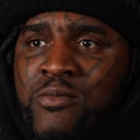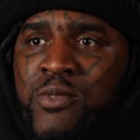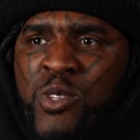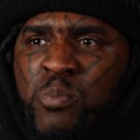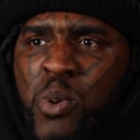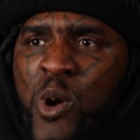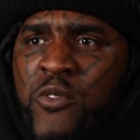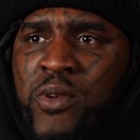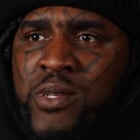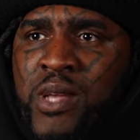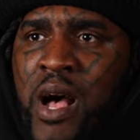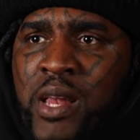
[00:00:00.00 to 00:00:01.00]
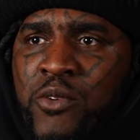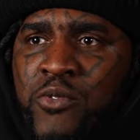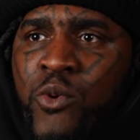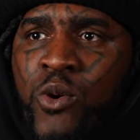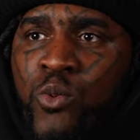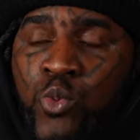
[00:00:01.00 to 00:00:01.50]
It's perfect solid
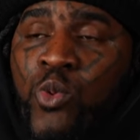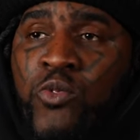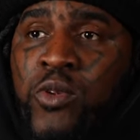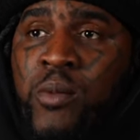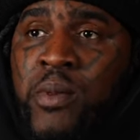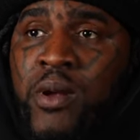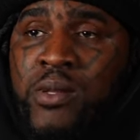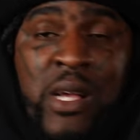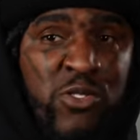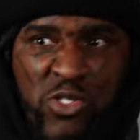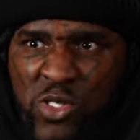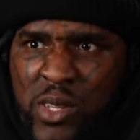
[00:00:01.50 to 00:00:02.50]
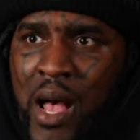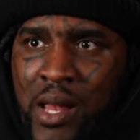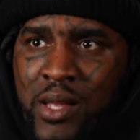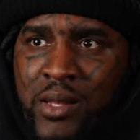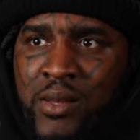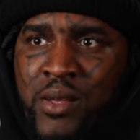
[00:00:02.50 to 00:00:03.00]
for a room full of mirrors. That's
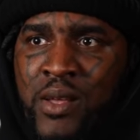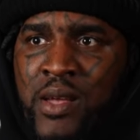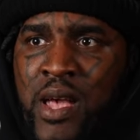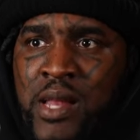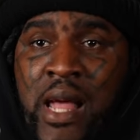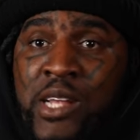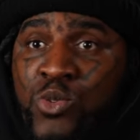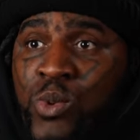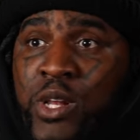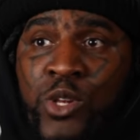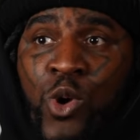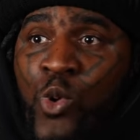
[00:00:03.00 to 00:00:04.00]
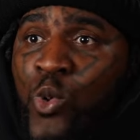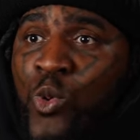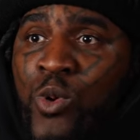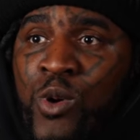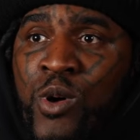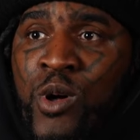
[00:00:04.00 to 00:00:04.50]
solid. Yeah. And that's with
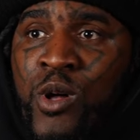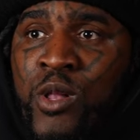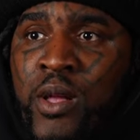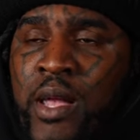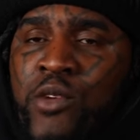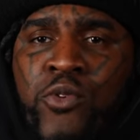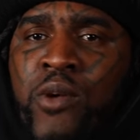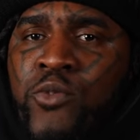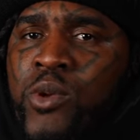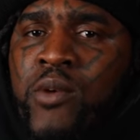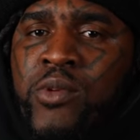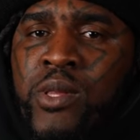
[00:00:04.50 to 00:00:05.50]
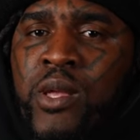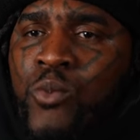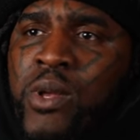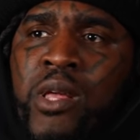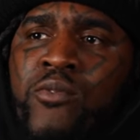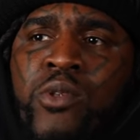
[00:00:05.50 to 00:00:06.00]
no if if you ever
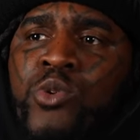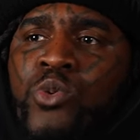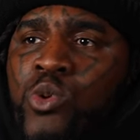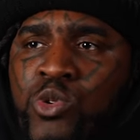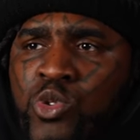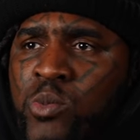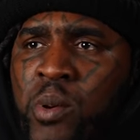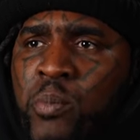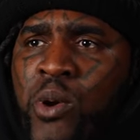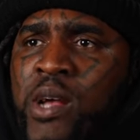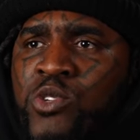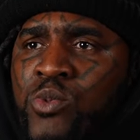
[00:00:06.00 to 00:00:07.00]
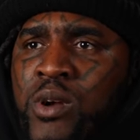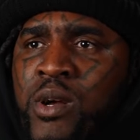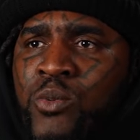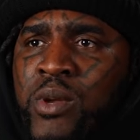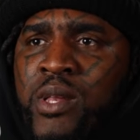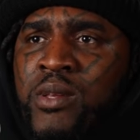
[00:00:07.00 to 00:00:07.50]
think we didn't even do no super press
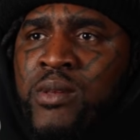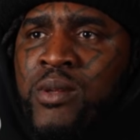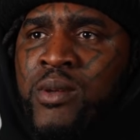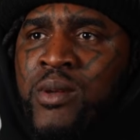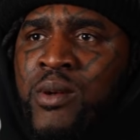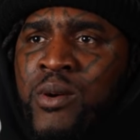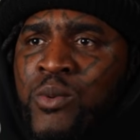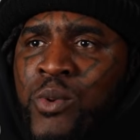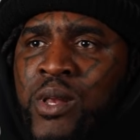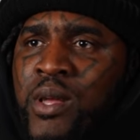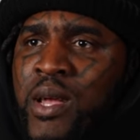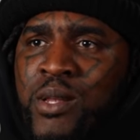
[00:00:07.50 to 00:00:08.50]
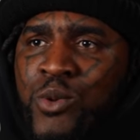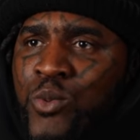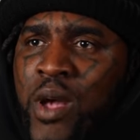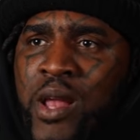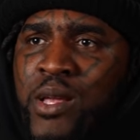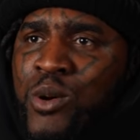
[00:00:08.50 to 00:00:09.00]
run. We didn't mm -hmm. we didn't hit the
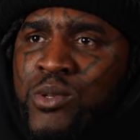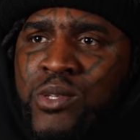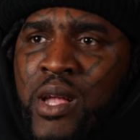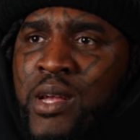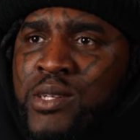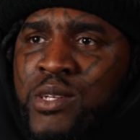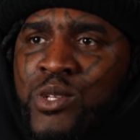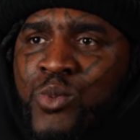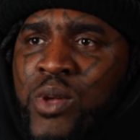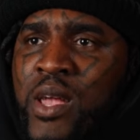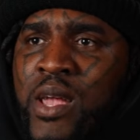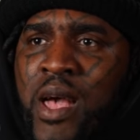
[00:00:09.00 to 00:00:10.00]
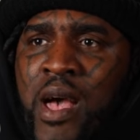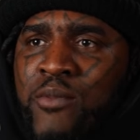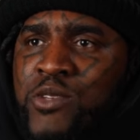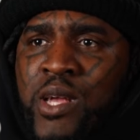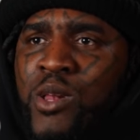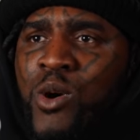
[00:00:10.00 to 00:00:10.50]
radio stations. We ain't
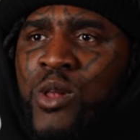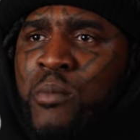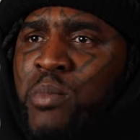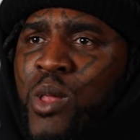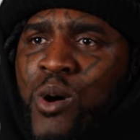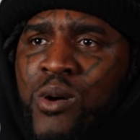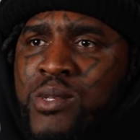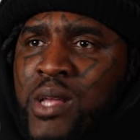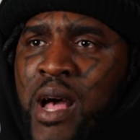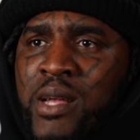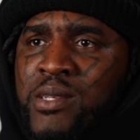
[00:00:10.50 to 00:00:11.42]
have tell all the blog no, sites.